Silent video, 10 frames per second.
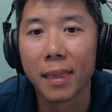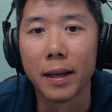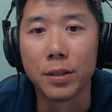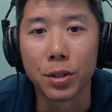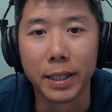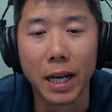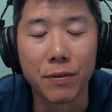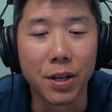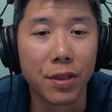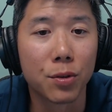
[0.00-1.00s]
It took an
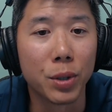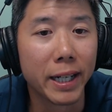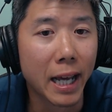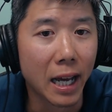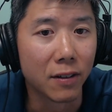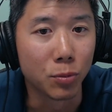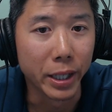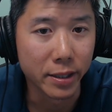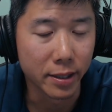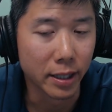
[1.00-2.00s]
average of three and a half
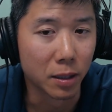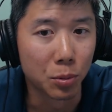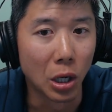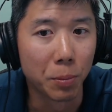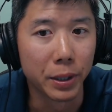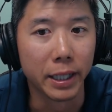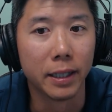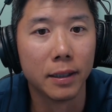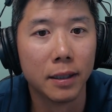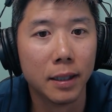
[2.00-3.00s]
weeks to sell a property.
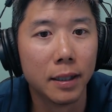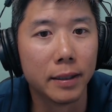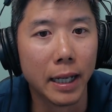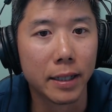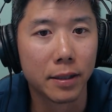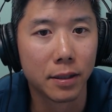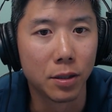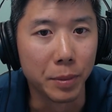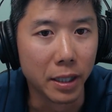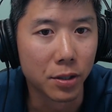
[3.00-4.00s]
That
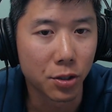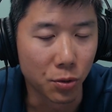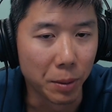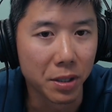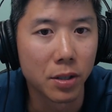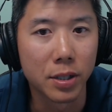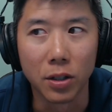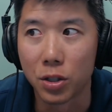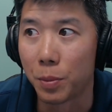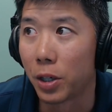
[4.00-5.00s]
to me screams
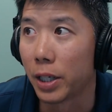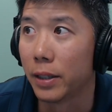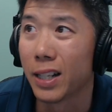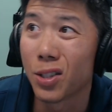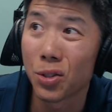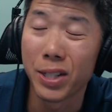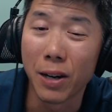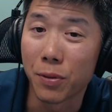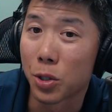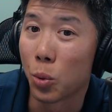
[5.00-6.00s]
seller's market. That's also
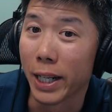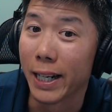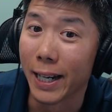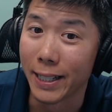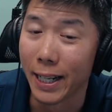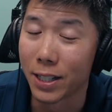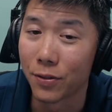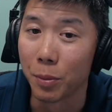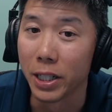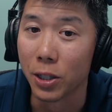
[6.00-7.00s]
down from 29 days
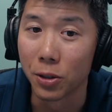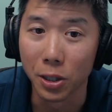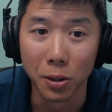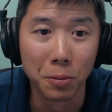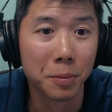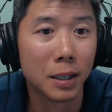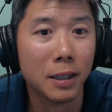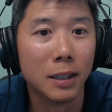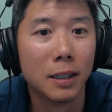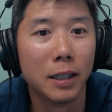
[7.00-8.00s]
from a year ago,
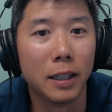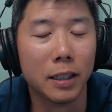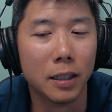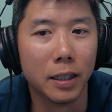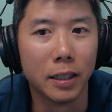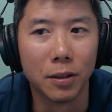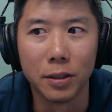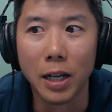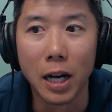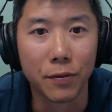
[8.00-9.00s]
in a in a
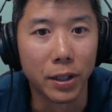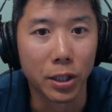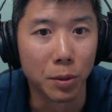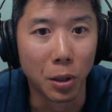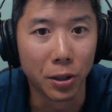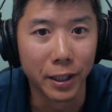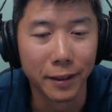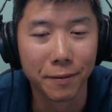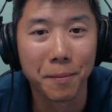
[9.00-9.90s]
not a very good market.